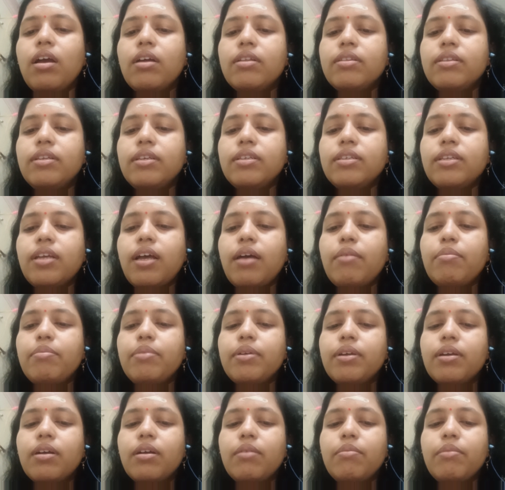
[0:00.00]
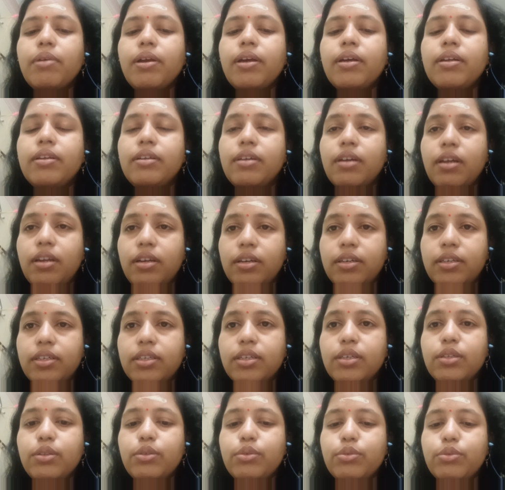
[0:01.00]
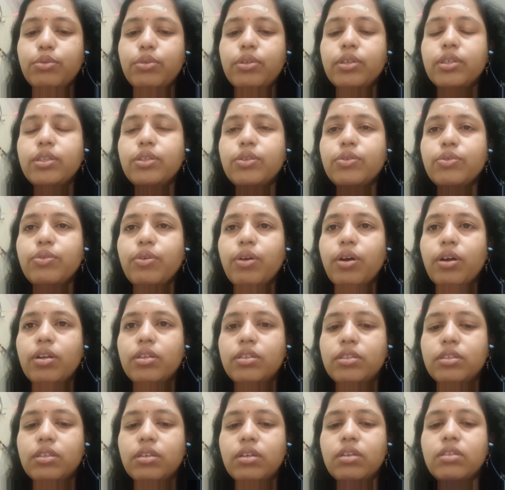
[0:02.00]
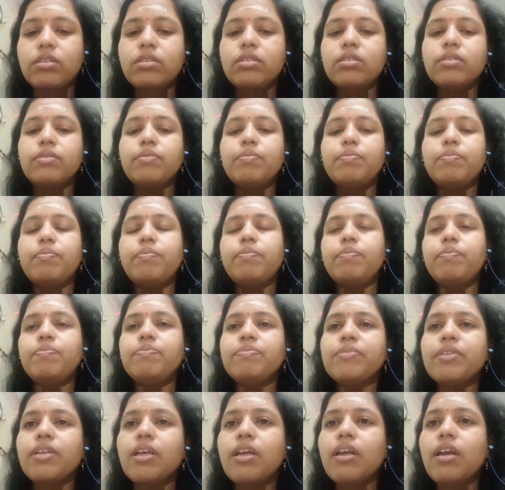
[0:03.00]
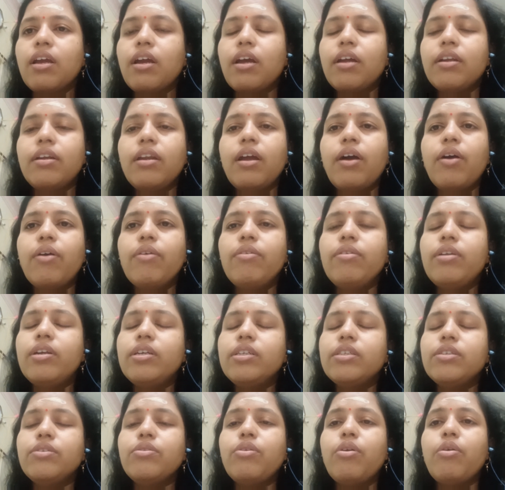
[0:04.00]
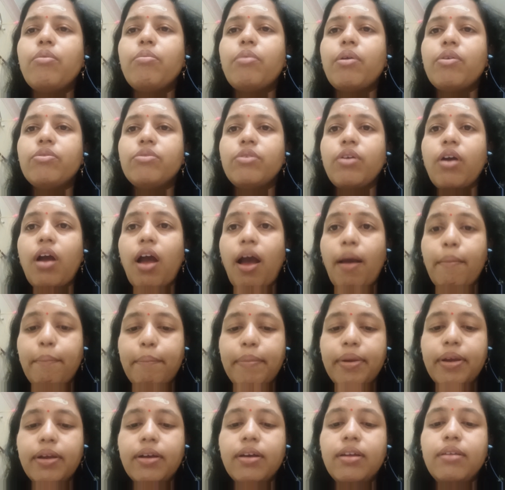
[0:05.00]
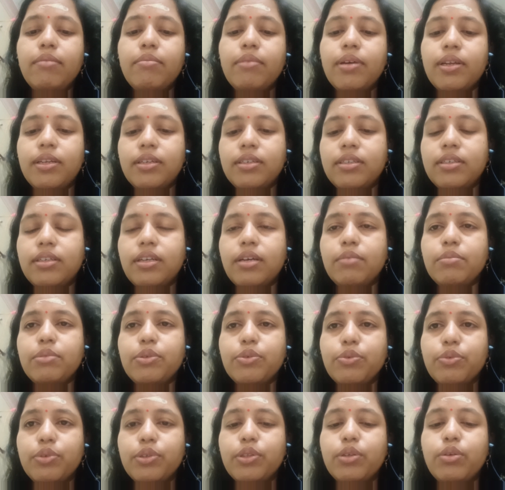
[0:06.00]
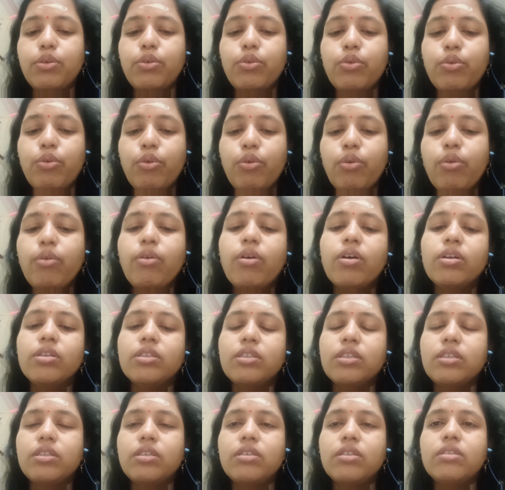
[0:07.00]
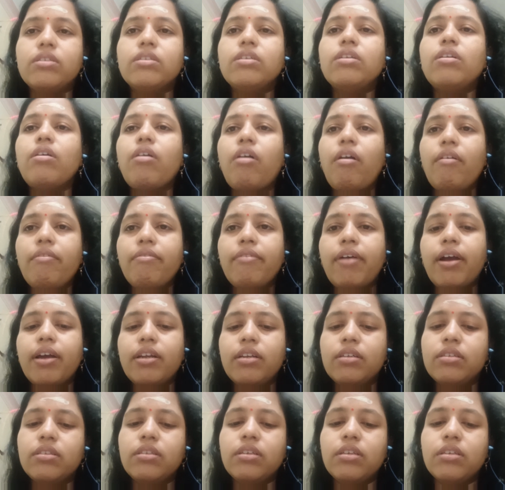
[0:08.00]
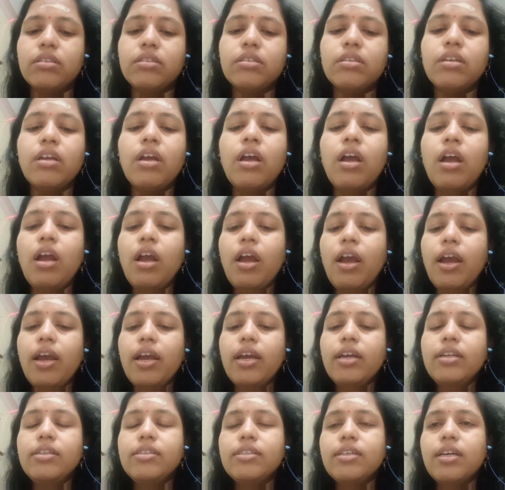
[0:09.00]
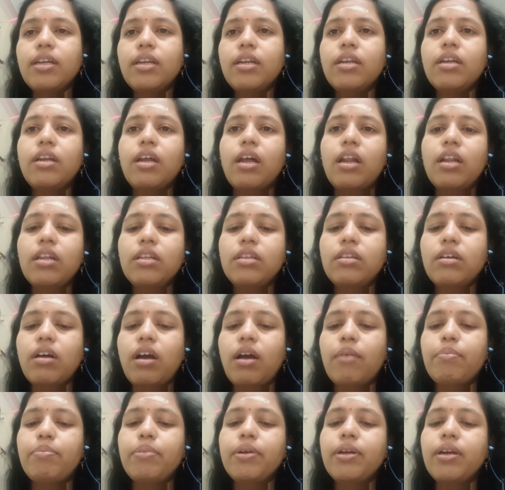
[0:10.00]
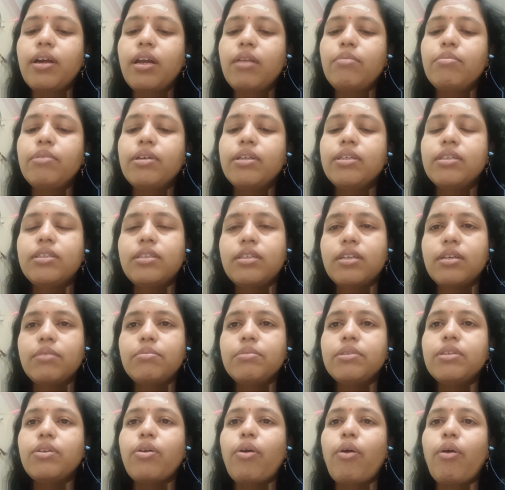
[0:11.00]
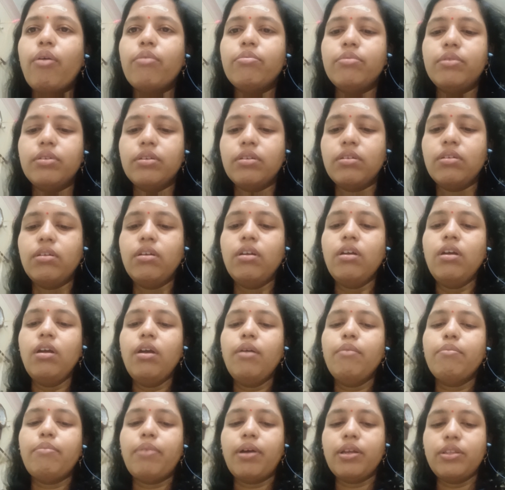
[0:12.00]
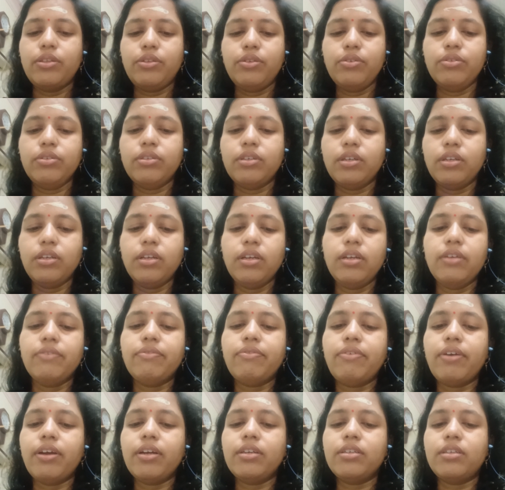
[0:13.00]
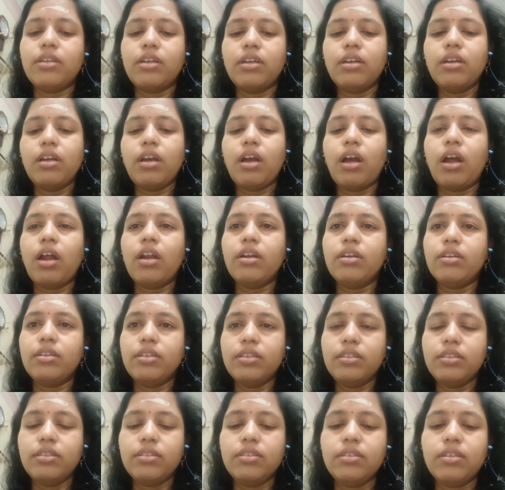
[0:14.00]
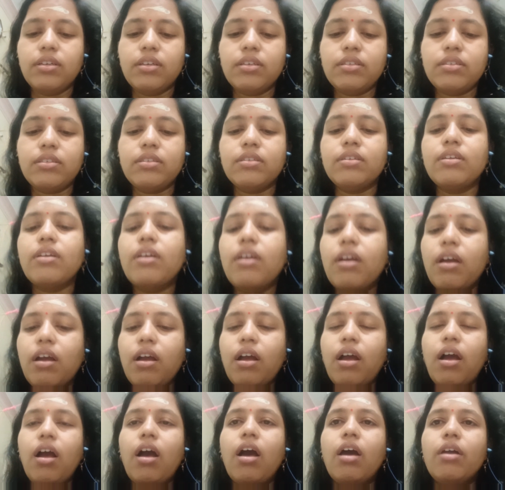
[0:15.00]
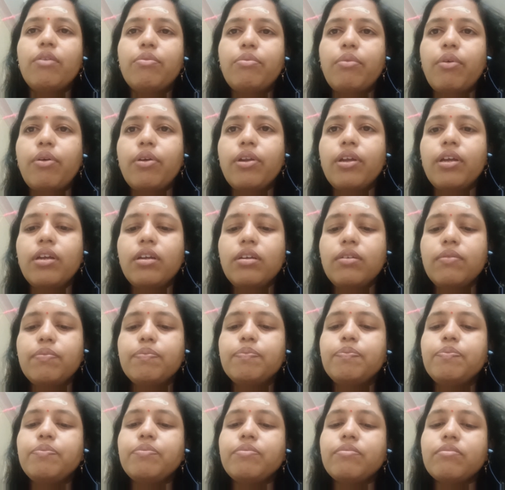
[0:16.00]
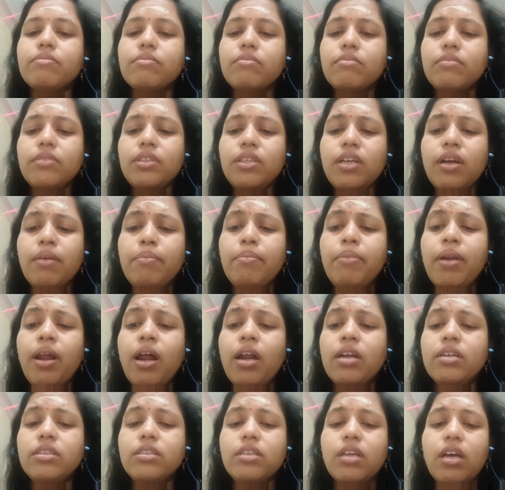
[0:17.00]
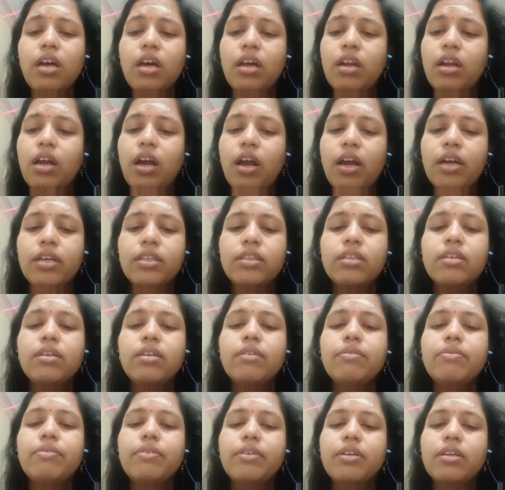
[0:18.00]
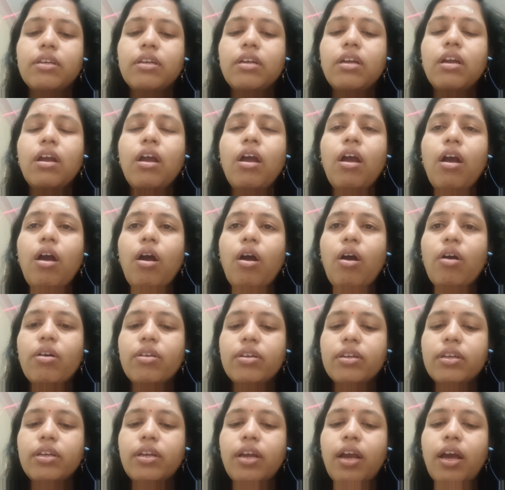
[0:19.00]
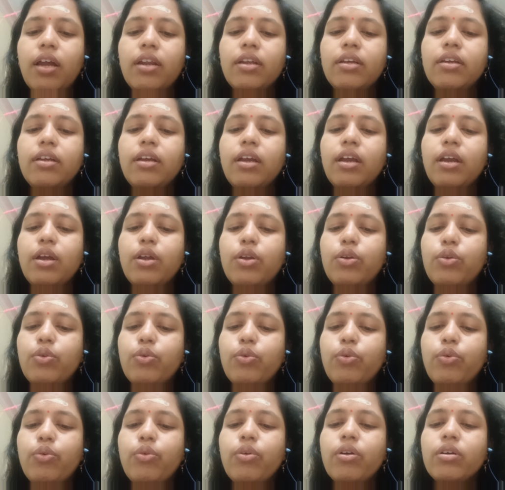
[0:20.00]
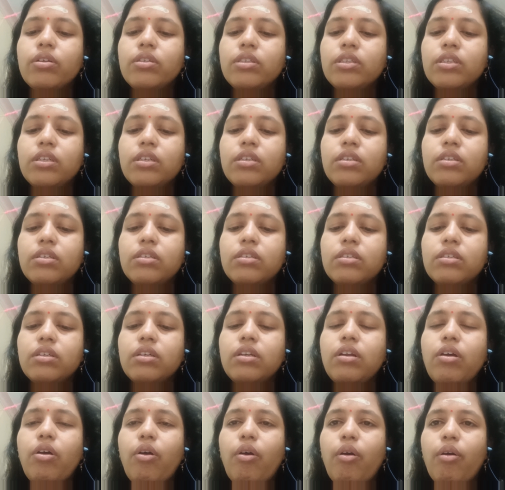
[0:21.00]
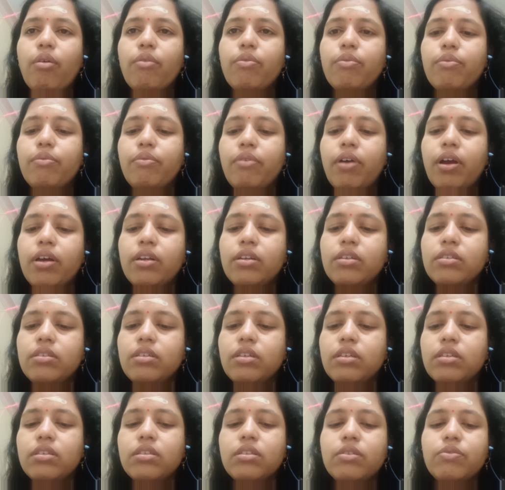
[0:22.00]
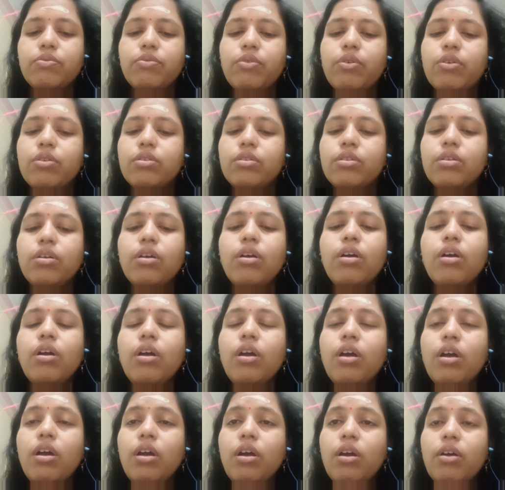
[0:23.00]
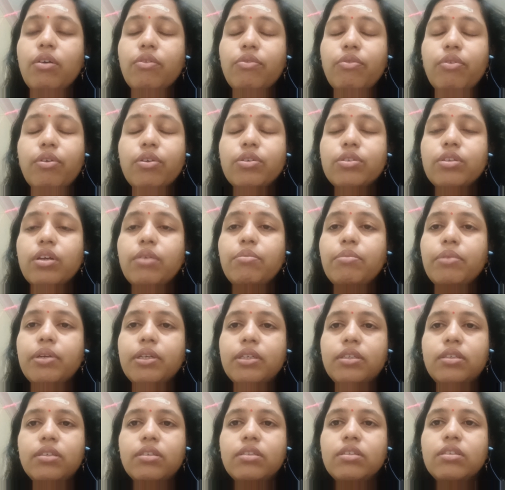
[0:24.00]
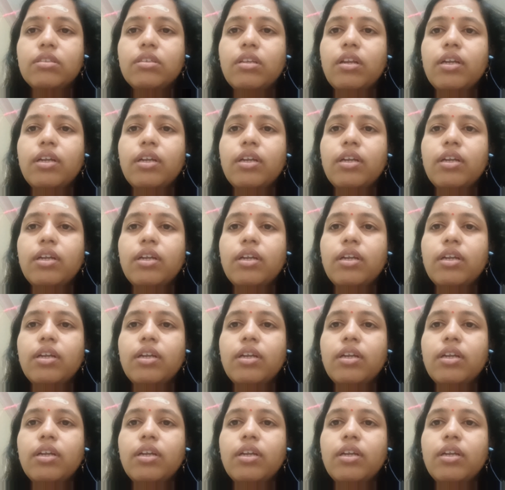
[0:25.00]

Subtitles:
These have become a reality through tissue cultures. Now let's know about the apical meristems with low concentration of viruses. In general, the apical meristems of the pathogen infected and diseases harboring plants are either free or carry a low concentration of viruses for some regions.